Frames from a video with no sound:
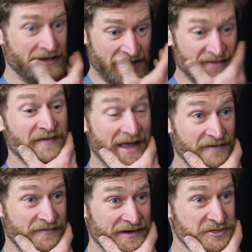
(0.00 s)
and have
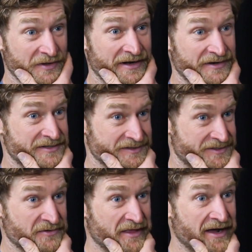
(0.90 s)
had facial hair since
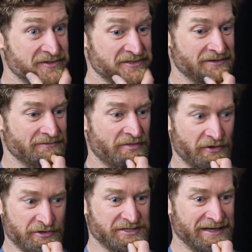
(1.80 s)

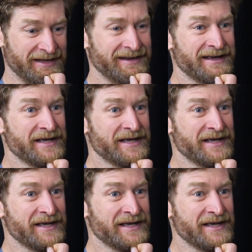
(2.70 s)
2013